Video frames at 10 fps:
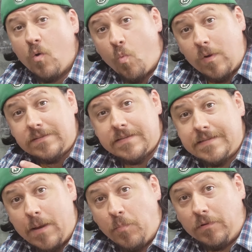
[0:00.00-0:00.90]
Once
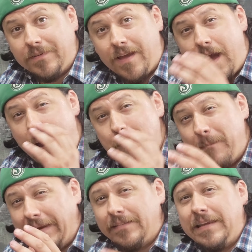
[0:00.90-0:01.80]
assembled, I'm
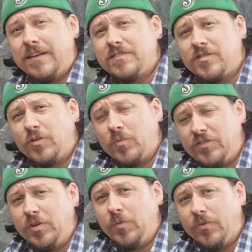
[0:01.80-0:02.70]
mainly concerned with
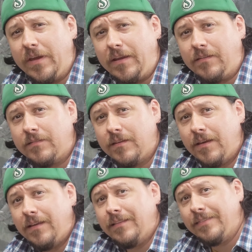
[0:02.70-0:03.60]
two things,
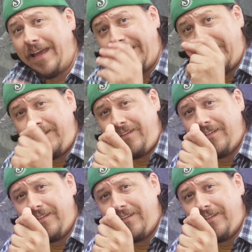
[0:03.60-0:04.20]
lighting